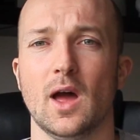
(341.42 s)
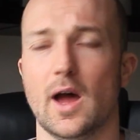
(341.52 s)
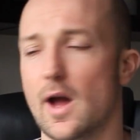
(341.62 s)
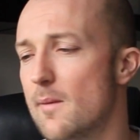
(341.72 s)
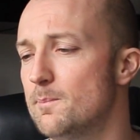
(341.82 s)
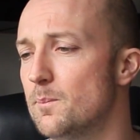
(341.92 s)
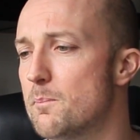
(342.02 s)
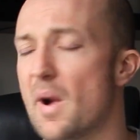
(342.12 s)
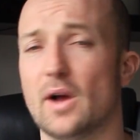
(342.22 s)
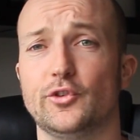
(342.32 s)
Um,
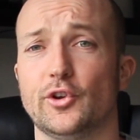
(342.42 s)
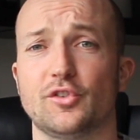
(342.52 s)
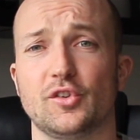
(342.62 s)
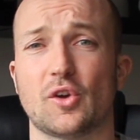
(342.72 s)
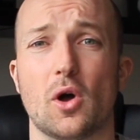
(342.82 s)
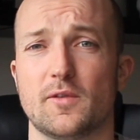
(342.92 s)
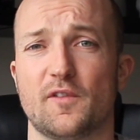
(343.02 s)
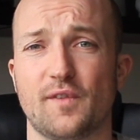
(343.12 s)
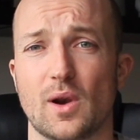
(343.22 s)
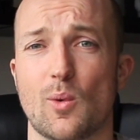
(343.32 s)
but just as kind of
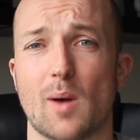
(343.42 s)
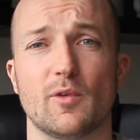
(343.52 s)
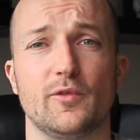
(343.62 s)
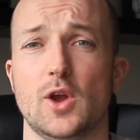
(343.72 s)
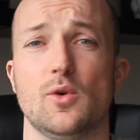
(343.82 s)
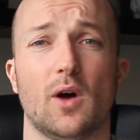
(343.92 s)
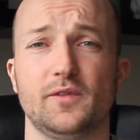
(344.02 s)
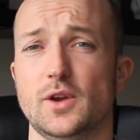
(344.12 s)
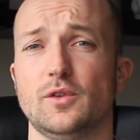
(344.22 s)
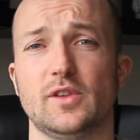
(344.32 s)
a follow-up review,
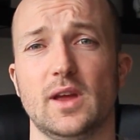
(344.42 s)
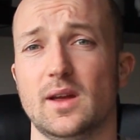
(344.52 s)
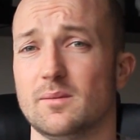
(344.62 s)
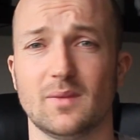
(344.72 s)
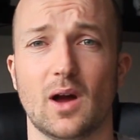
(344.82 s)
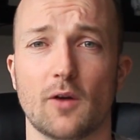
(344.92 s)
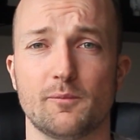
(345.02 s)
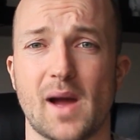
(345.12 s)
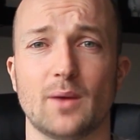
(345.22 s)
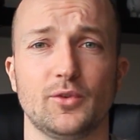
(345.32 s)
I've used it
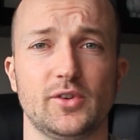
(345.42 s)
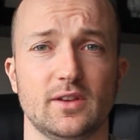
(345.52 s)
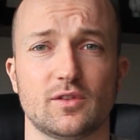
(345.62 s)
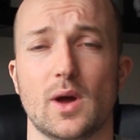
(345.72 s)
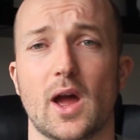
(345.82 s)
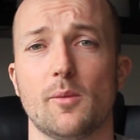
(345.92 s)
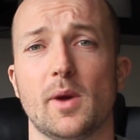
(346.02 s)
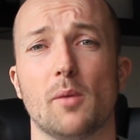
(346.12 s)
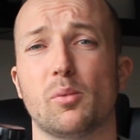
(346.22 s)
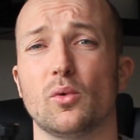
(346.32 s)
I've mounted it to a
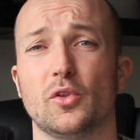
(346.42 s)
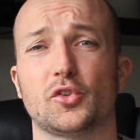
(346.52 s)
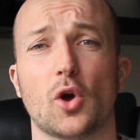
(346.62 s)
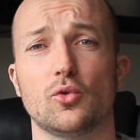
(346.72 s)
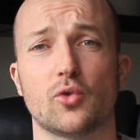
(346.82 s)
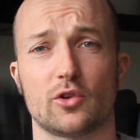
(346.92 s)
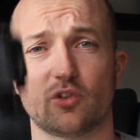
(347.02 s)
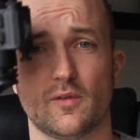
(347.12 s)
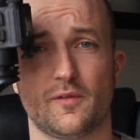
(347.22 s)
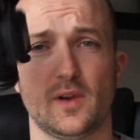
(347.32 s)
helmet. I bought the Skull
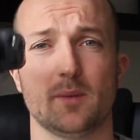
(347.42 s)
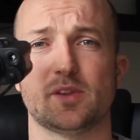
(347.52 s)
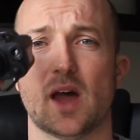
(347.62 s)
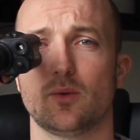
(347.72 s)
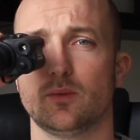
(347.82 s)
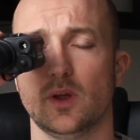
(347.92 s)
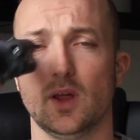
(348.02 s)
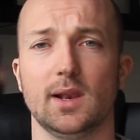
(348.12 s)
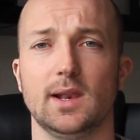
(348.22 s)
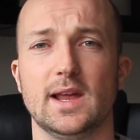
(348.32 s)
Crusher flip down
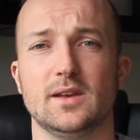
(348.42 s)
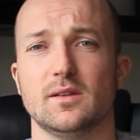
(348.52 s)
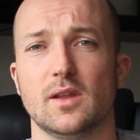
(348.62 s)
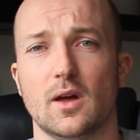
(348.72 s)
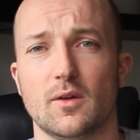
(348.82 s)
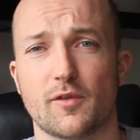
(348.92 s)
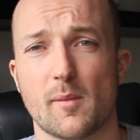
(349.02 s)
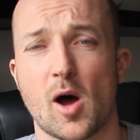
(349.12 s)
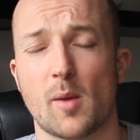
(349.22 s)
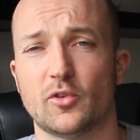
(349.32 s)
lid that
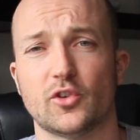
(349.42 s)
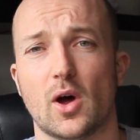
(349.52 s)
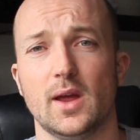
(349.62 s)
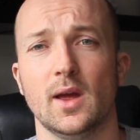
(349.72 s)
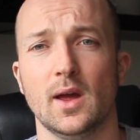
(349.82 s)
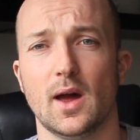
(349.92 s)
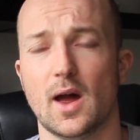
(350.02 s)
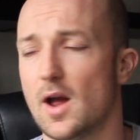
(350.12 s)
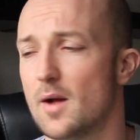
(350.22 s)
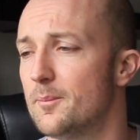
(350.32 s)
from Armasight.
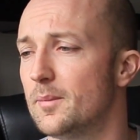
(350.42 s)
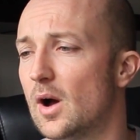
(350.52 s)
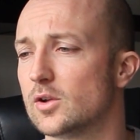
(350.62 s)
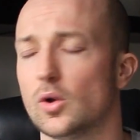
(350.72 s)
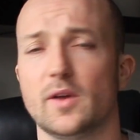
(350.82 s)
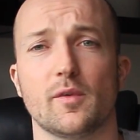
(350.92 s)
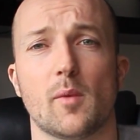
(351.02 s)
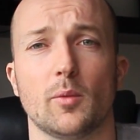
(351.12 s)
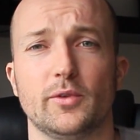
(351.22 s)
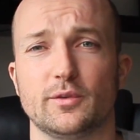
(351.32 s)
Um, I got it
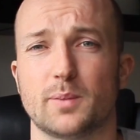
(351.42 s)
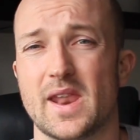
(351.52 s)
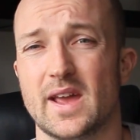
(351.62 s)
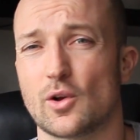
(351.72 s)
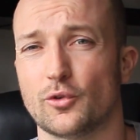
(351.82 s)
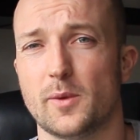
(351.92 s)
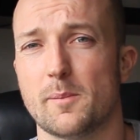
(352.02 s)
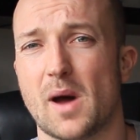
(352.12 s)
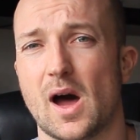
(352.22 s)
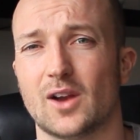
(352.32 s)
from Optics Planet. It cost me
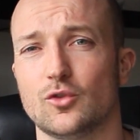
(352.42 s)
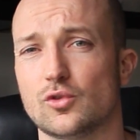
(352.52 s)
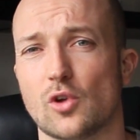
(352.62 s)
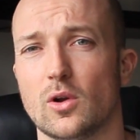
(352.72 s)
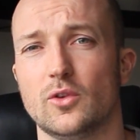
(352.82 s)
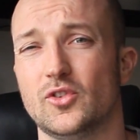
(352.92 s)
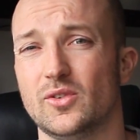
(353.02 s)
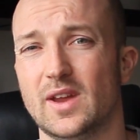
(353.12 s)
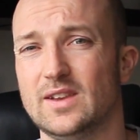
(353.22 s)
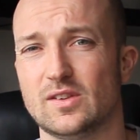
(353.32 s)
about
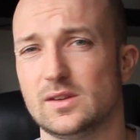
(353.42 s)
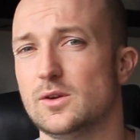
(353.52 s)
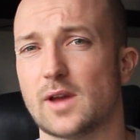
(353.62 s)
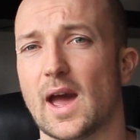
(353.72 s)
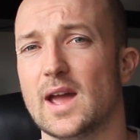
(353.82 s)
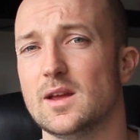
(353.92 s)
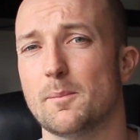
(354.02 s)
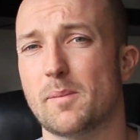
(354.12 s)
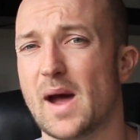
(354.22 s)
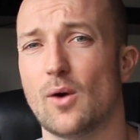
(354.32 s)
$100 into the
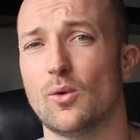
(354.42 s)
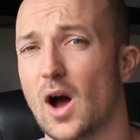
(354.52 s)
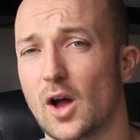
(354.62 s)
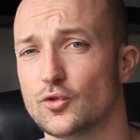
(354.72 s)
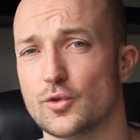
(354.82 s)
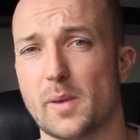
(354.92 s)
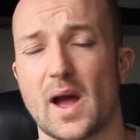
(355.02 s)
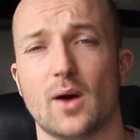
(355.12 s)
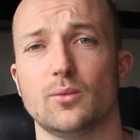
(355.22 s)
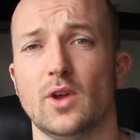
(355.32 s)
UK, about
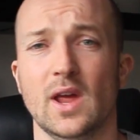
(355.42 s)
£100.